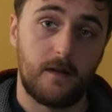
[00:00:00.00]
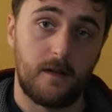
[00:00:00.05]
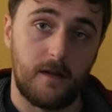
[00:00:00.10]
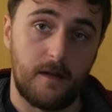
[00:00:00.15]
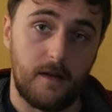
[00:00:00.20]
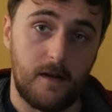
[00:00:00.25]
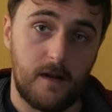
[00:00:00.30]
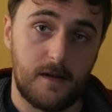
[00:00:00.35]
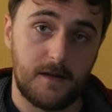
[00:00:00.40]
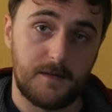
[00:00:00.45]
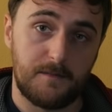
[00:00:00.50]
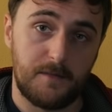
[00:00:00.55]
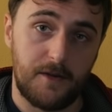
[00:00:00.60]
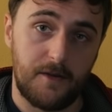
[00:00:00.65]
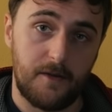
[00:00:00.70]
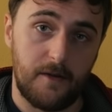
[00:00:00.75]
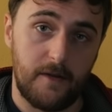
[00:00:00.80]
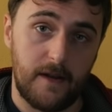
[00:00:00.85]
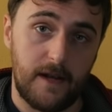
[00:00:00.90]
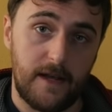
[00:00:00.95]
And last but
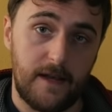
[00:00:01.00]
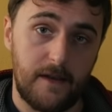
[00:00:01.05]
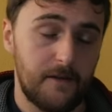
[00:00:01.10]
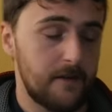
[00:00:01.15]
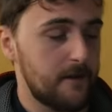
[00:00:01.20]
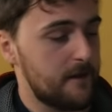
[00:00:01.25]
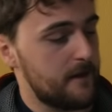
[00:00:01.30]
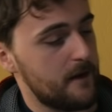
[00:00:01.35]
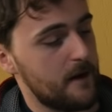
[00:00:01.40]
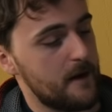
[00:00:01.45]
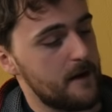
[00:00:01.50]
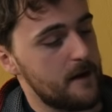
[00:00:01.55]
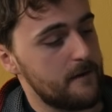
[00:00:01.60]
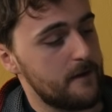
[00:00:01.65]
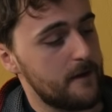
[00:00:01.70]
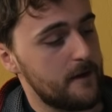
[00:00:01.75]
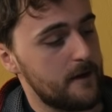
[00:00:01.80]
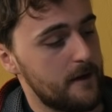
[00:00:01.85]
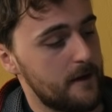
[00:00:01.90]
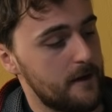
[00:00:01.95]
not least,
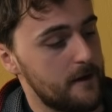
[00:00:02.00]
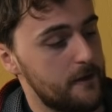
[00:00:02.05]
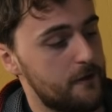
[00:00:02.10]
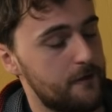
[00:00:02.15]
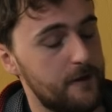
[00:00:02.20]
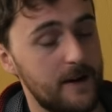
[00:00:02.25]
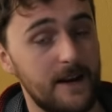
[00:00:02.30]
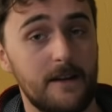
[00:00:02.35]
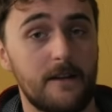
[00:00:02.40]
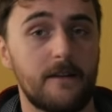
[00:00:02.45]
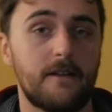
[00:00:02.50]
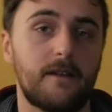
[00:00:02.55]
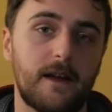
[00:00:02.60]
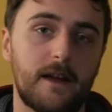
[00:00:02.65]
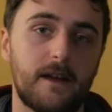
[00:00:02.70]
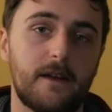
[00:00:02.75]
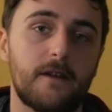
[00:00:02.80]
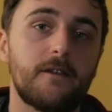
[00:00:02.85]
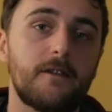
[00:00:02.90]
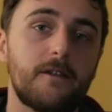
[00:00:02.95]
another treat
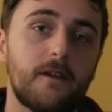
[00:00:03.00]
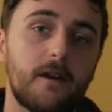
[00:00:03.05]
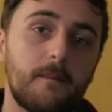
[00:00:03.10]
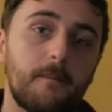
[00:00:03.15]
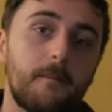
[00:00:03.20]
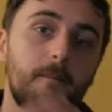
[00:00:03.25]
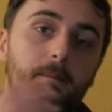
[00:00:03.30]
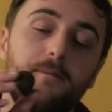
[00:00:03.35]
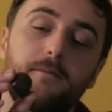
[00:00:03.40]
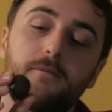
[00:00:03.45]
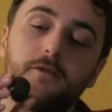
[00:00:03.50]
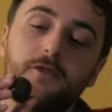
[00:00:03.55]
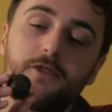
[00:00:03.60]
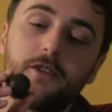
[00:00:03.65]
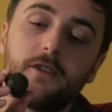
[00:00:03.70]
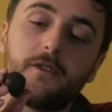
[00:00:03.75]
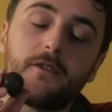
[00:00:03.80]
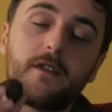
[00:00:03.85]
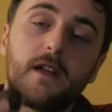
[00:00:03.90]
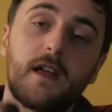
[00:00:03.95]
that is
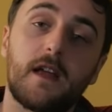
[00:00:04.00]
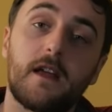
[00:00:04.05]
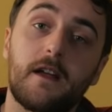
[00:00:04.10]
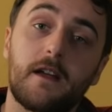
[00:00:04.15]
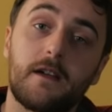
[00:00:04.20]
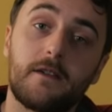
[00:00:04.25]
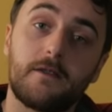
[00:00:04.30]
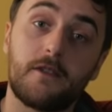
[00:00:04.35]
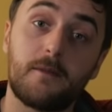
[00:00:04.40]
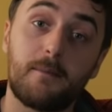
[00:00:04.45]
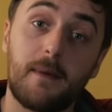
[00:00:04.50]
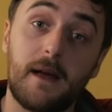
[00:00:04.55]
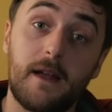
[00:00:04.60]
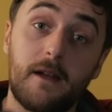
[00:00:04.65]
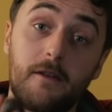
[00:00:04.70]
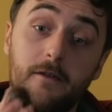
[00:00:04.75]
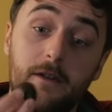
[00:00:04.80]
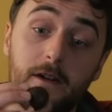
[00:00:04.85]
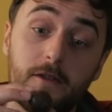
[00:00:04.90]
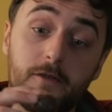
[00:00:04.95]
produced here in Spain around